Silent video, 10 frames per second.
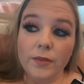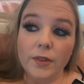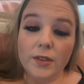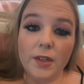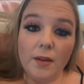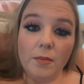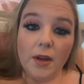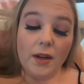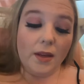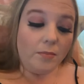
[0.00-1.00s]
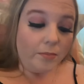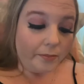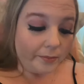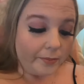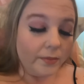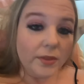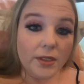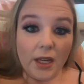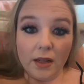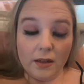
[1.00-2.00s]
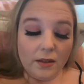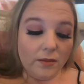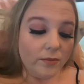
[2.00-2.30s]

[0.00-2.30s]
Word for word: saying my name, Sandy.